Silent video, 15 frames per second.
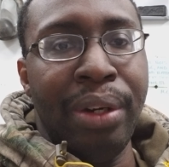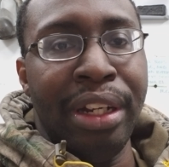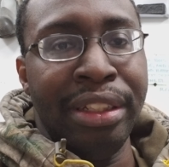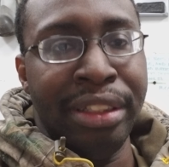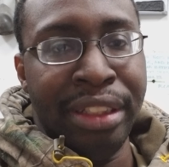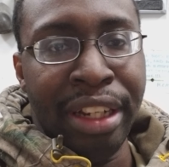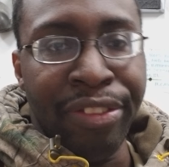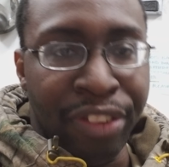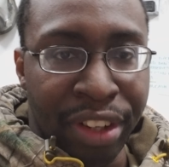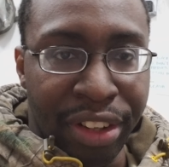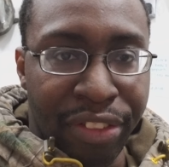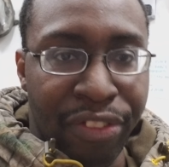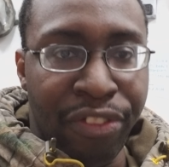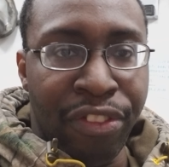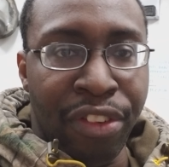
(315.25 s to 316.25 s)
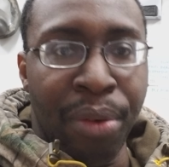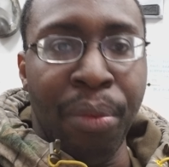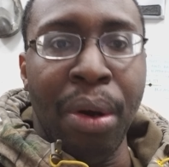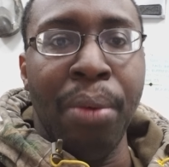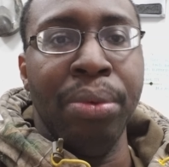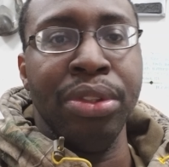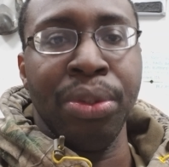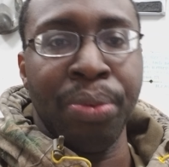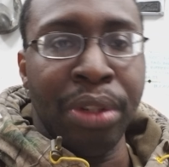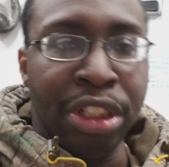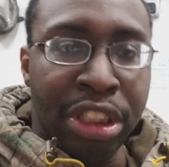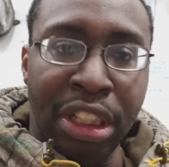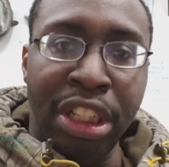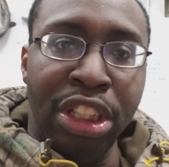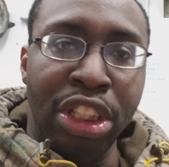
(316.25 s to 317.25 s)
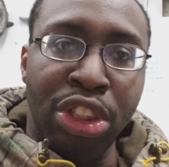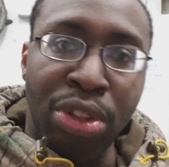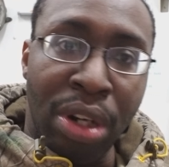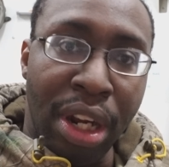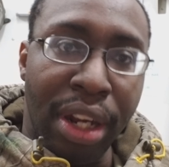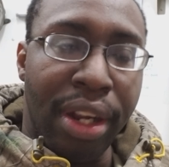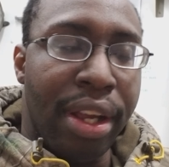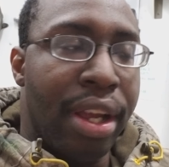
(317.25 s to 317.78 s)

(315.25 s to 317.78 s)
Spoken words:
is different from what was originally in the truck.